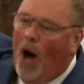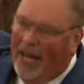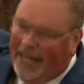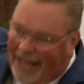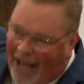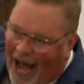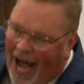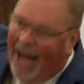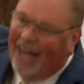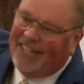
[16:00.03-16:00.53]

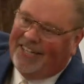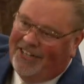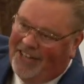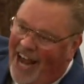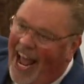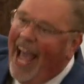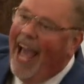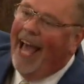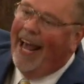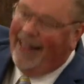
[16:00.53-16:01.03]
What God
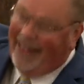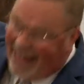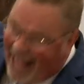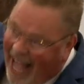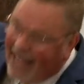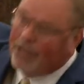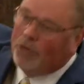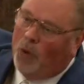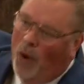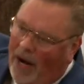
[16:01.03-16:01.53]
said,
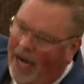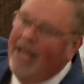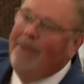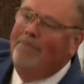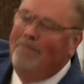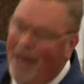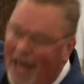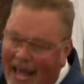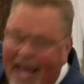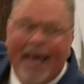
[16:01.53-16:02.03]
that's what he
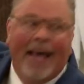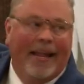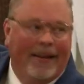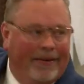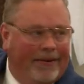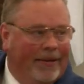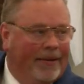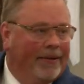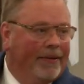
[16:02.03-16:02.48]
meant.